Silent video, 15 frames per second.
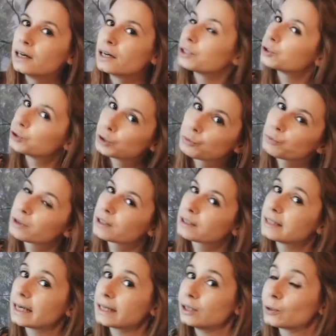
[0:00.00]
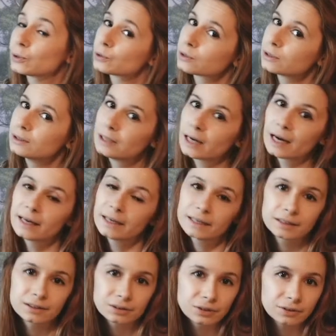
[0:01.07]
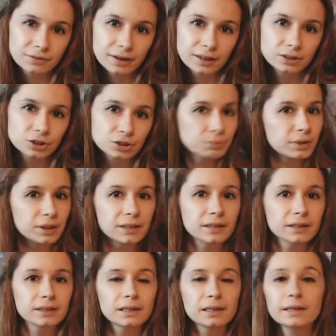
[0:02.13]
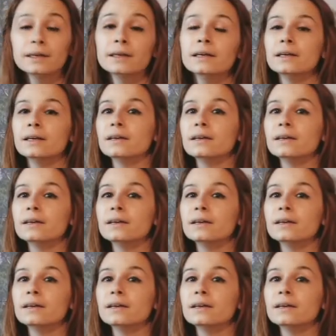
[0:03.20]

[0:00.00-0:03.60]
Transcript: assuming they don't die in revenge immediately,